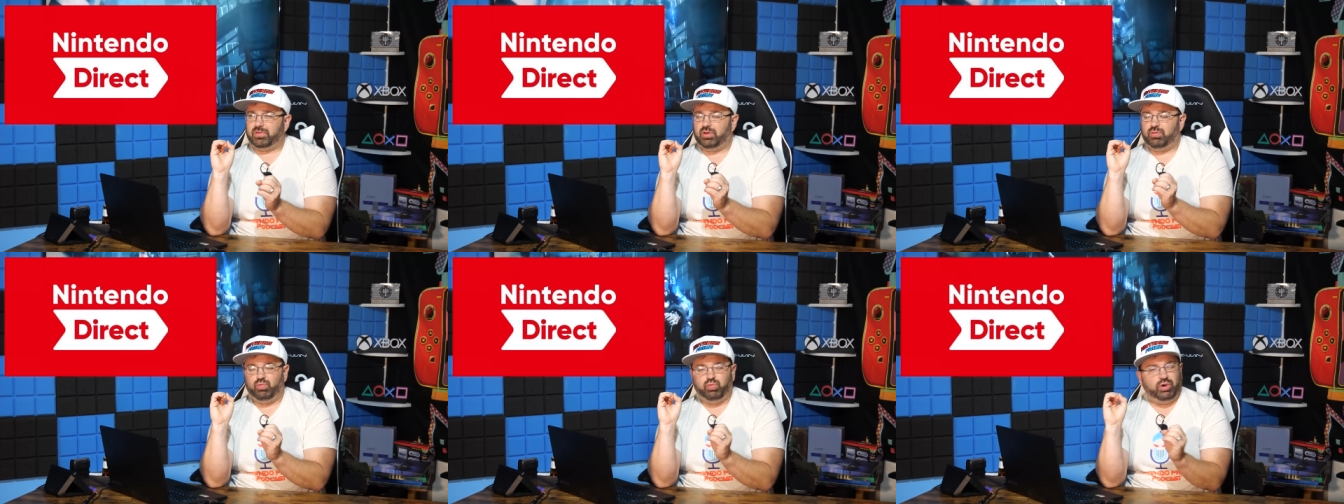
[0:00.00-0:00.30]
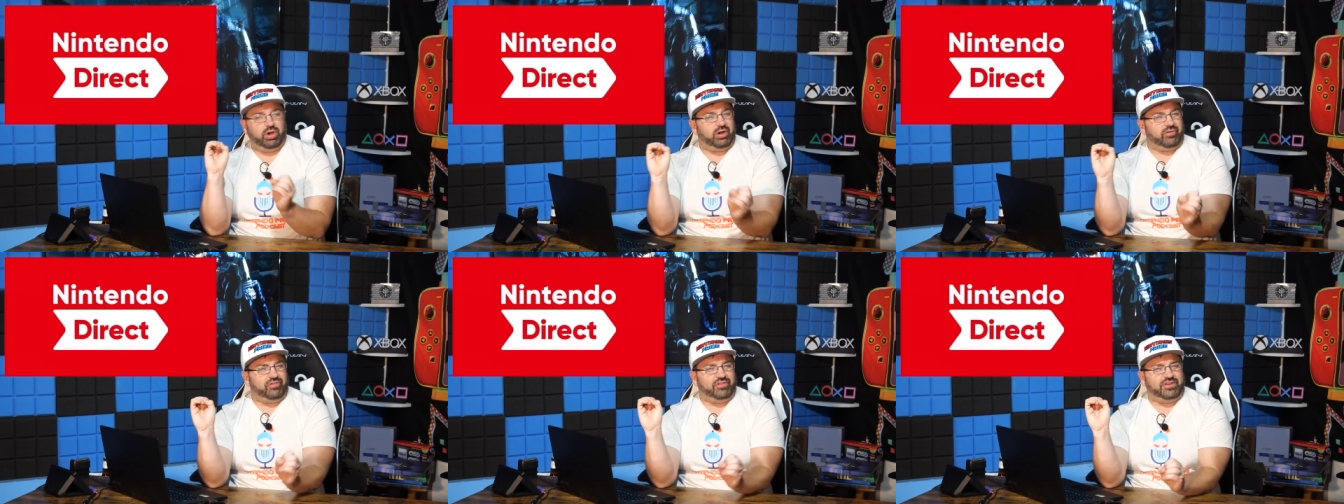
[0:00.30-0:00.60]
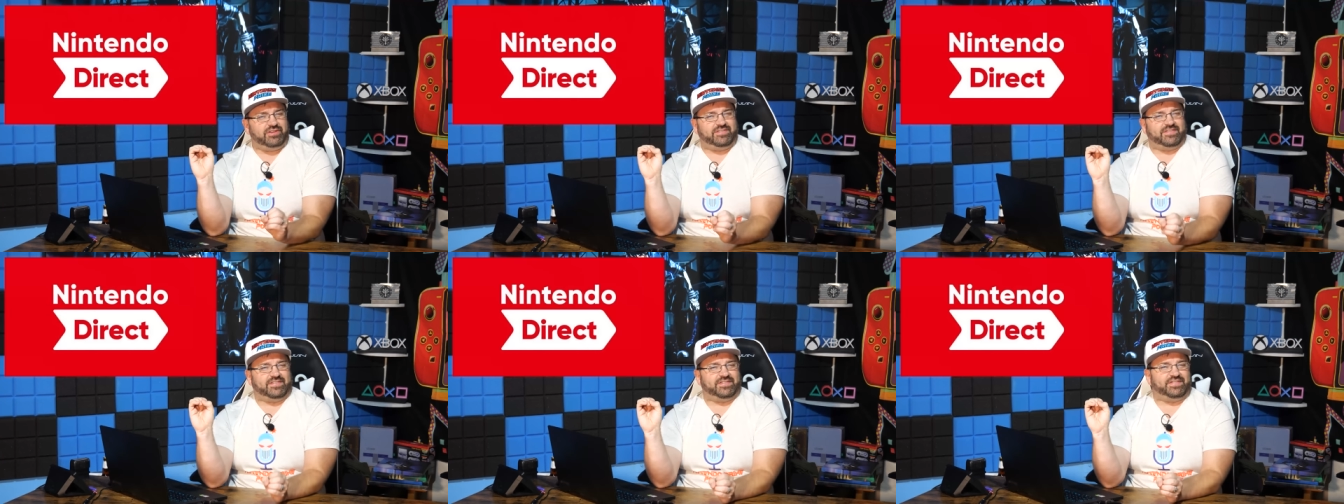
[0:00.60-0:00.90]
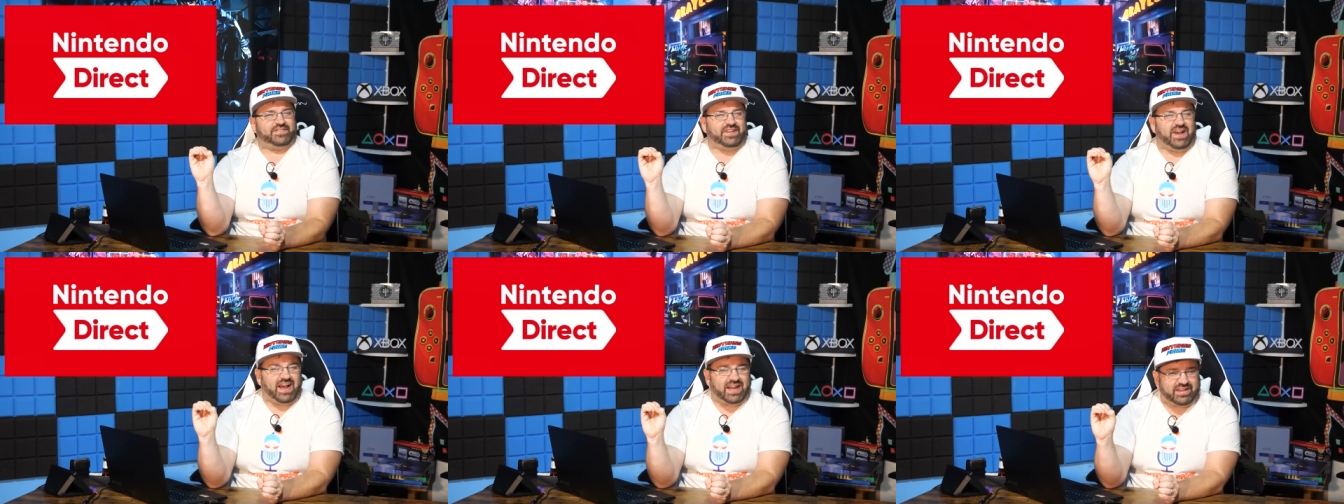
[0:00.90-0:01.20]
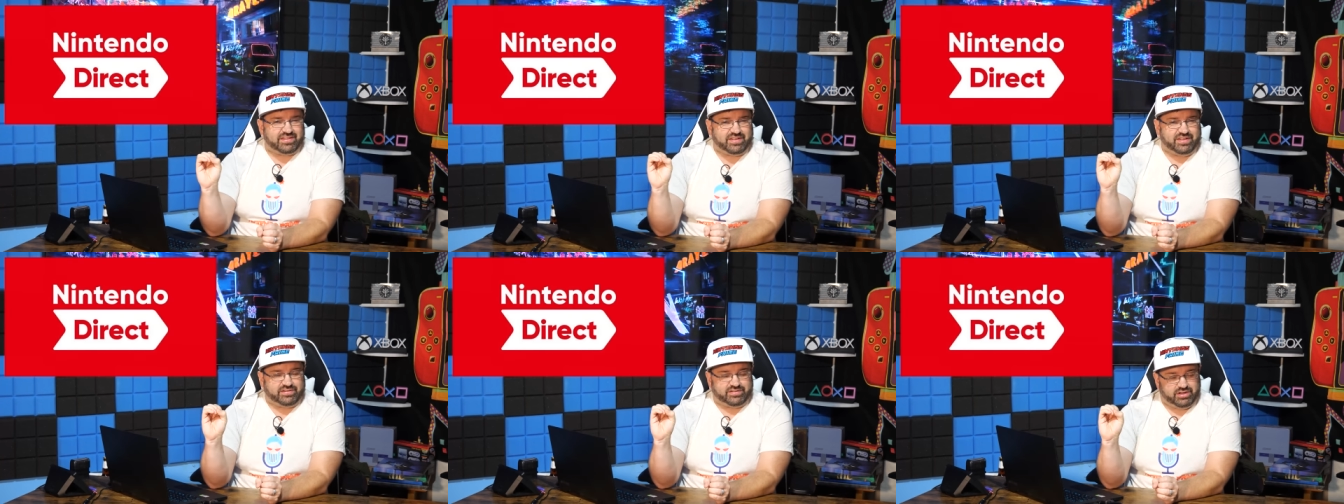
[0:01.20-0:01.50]
weirdly
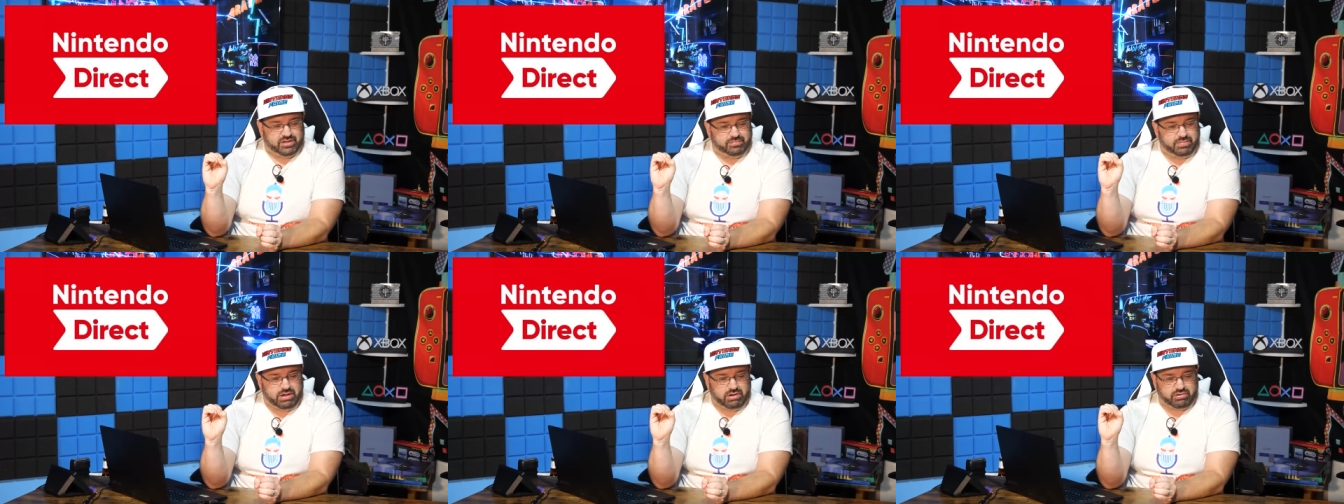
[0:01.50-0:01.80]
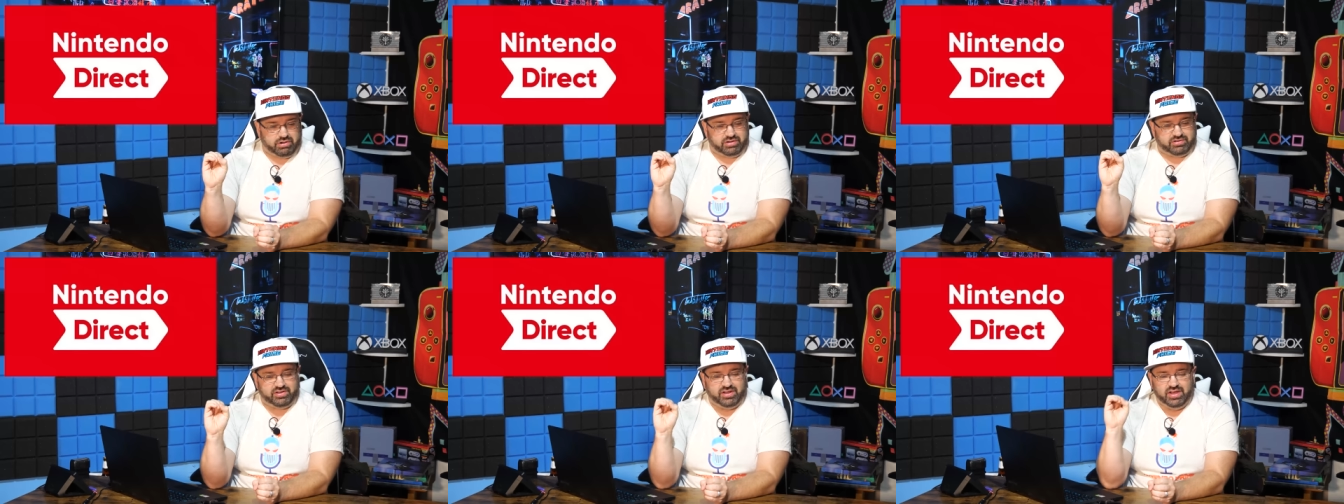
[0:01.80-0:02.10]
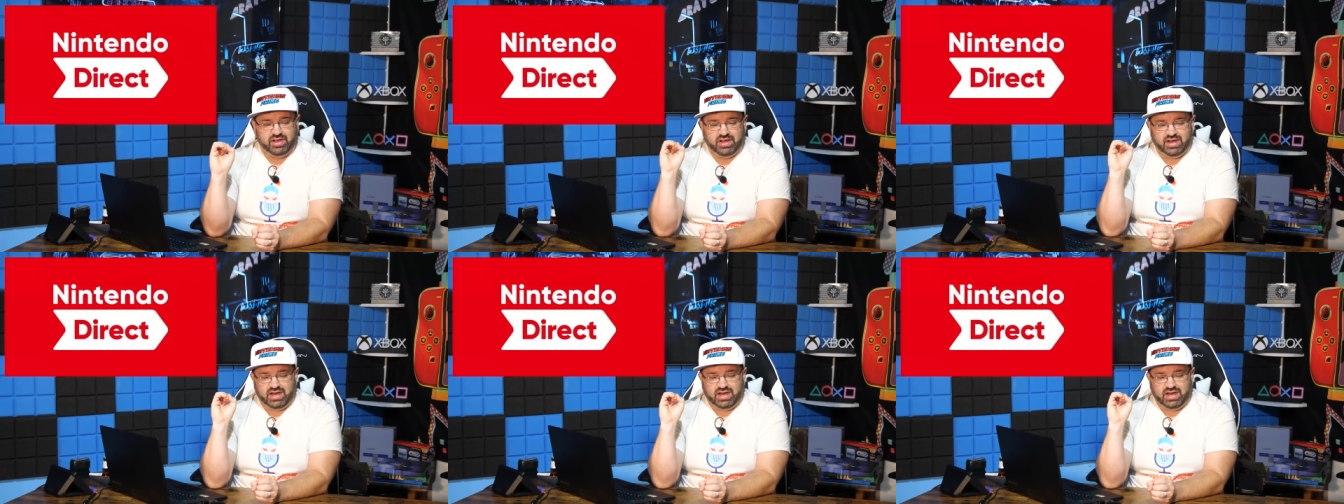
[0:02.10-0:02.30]
silent about it.